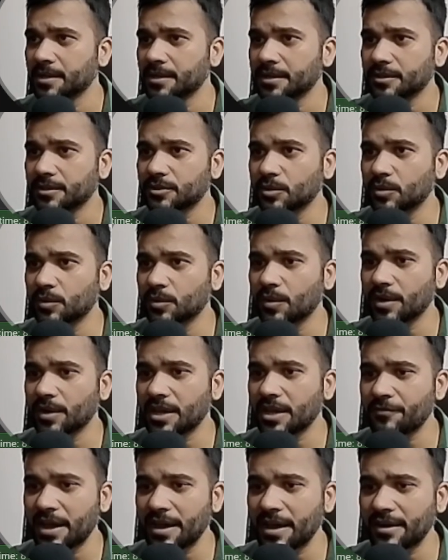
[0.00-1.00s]
So
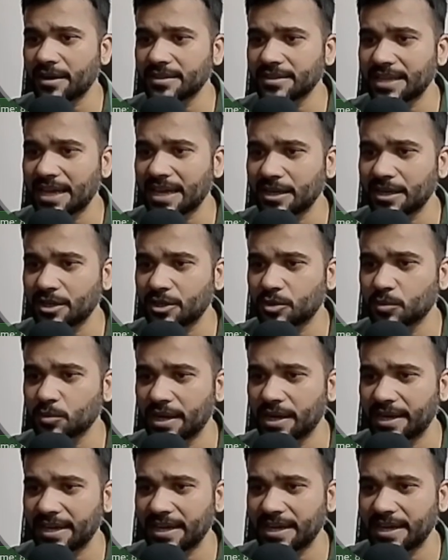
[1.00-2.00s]
if I run that,
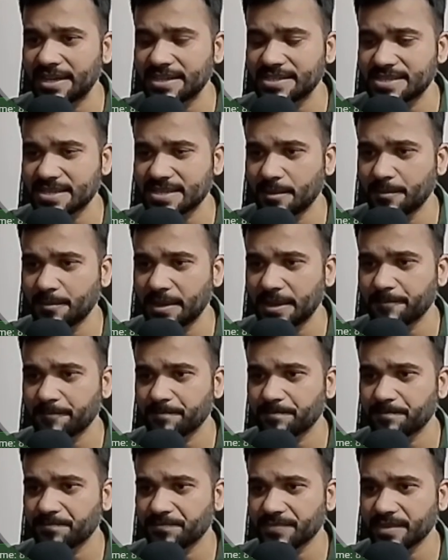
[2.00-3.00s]
200 is coming,
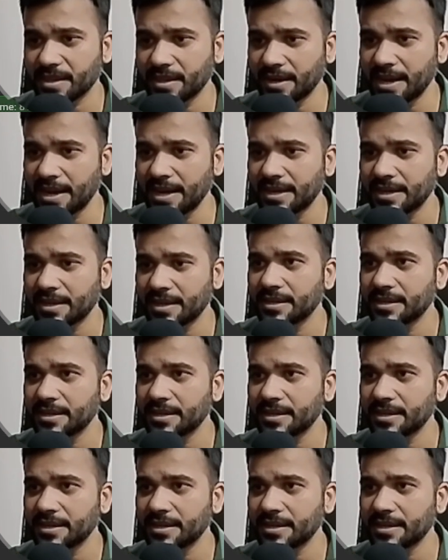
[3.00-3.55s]
right?